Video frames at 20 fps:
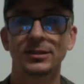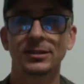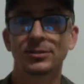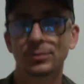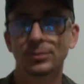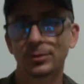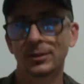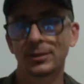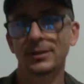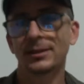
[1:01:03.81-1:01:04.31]
It's
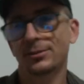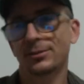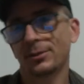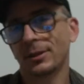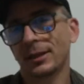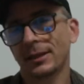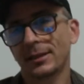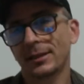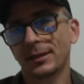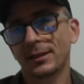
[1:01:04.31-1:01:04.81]
all
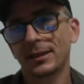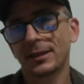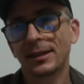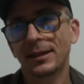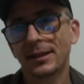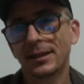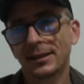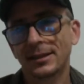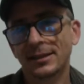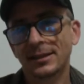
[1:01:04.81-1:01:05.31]
like
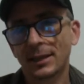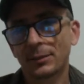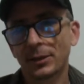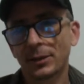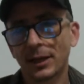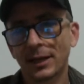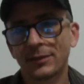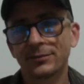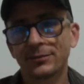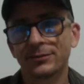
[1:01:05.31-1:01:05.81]
the same
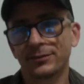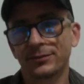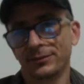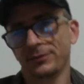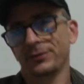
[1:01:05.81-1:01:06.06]
kind of